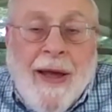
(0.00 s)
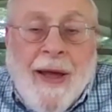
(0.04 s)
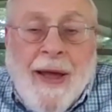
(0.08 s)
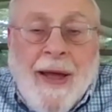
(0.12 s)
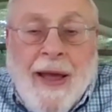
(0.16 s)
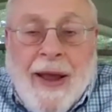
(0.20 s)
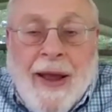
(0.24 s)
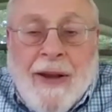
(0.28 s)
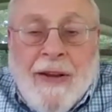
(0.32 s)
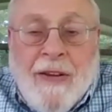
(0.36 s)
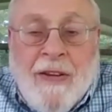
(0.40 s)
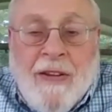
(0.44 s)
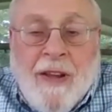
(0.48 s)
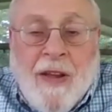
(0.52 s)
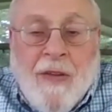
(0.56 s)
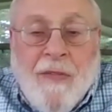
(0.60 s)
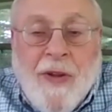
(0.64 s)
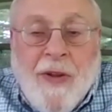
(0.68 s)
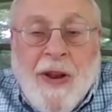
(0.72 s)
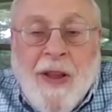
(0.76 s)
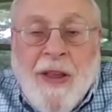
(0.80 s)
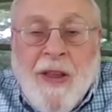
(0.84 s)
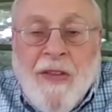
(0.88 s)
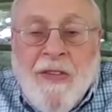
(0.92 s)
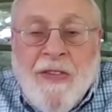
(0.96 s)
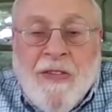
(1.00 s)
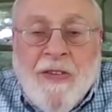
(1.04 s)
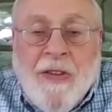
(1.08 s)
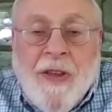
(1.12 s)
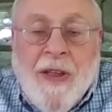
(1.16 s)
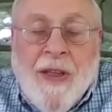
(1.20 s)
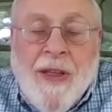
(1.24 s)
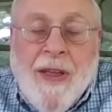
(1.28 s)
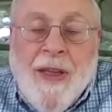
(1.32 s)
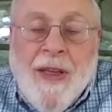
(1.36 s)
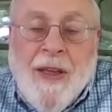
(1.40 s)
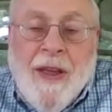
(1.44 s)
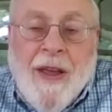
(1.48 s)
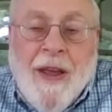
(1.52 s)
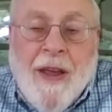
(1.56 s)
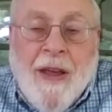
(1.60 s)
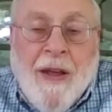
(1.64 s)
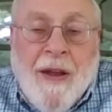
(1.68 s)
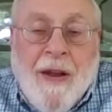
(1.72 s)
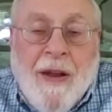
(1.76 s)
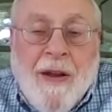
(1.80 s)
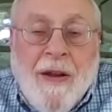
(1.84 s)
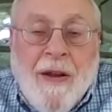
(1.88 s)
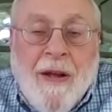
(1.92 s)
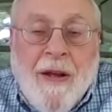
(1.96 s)
activities.
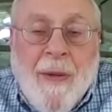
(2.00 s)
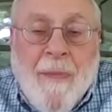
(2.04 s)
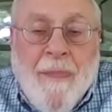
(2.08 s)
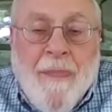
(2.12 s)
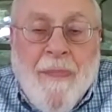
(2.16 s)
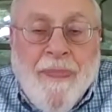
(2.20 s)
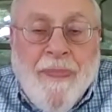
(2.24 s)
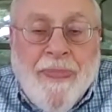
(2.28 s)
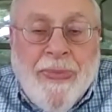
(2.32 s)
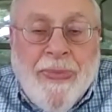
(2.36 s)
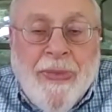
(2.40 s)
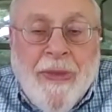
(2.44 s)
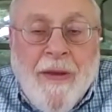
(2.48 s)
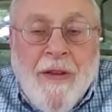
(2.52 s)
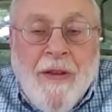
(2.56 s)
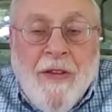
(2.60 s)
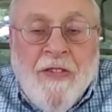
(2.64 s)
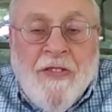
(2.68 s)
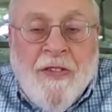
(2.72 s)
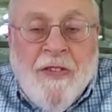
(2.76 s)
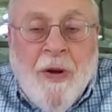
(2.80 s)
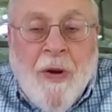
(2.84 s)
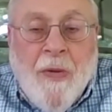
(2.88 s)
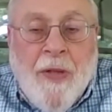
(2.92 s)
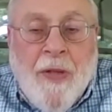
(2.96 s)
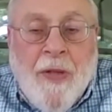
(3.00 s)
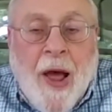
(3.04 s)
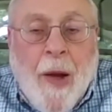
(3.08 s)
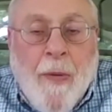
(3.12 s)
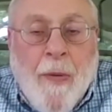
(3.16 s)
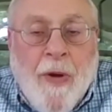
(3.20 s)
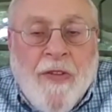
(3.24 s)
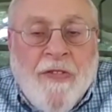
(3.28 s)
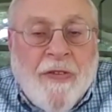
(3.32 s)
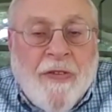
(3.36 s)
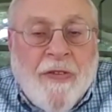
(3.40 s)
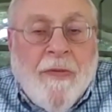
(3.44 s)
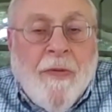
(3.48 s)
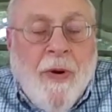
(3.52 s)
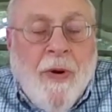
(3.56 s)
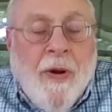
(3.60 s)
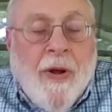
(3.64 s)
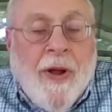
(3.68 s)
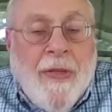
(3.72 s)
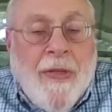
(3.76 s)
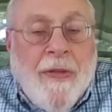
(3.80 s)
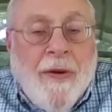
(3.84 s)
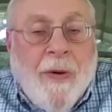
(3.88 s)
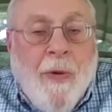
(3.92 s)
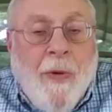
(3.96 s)
And so that was
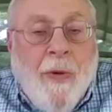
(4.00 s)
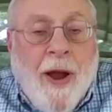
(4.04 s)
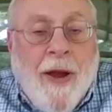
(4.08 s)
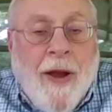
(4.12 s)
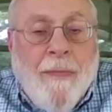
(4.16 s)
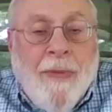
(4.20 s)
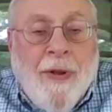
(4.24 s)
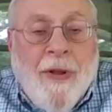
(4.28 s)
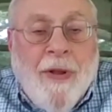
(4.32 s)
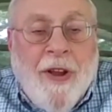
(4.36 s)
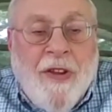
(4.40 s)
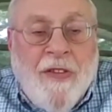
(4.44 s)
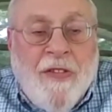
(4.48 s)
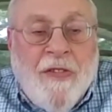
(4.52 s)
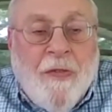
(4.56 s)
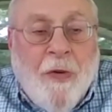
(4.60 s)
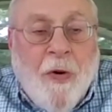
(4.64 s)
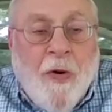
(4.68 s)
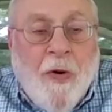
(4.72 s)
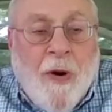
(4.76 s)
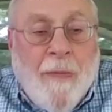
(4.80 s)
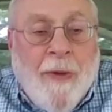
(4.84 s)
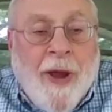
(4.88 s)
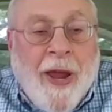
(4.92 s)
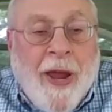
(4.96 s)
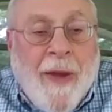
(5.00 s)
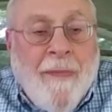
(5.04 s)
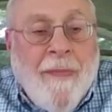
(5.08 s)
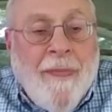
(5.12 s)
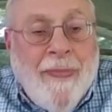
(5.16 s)
really the right place for me.